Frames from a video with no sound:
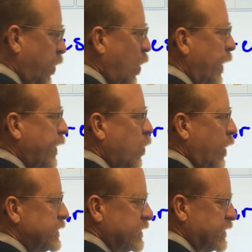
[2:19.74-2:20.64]

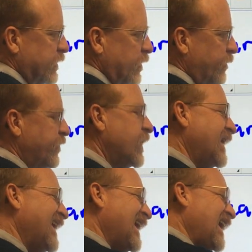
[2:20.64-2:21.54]
0.10.
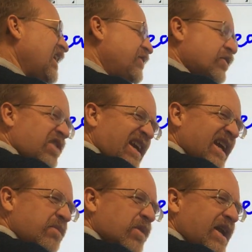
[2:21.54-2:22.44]
If you're
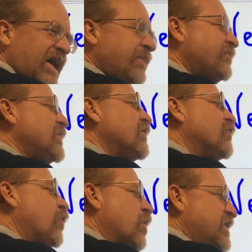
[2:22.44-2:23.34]
thinking money,
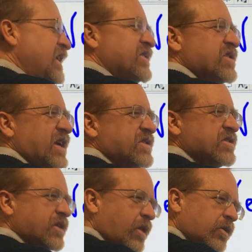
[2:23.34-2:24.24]
14 cents
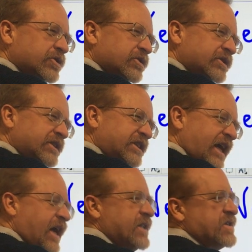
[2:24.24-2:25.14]
is closer to
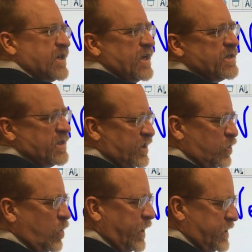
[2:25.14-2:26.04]
10 cents than
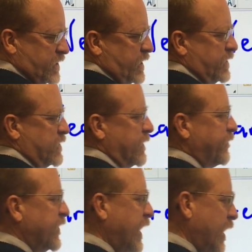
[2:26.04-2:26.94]
20 cents.
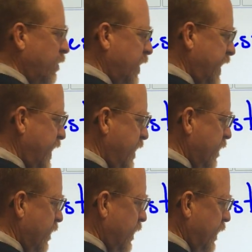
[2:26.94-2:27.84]
But
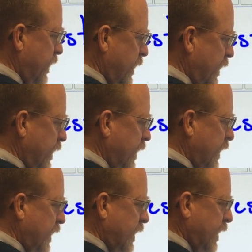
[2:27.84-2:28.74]
here,
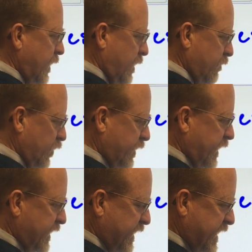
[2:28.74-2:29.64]
I'm
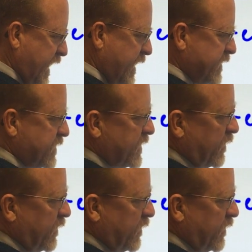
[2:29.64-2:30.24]
looking at the tenths,